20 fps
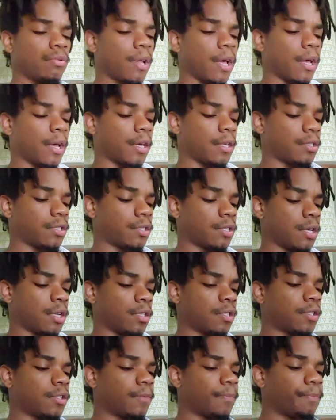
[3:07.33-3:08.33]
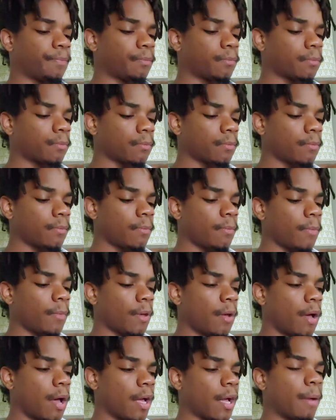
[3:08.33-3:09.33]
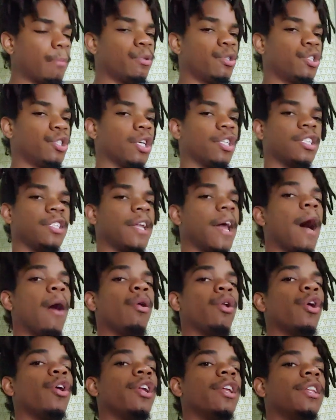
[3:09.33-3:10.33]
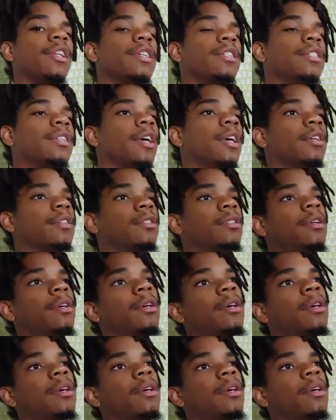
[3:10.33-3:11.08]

Like it's, it's like, I'm just now learning these things,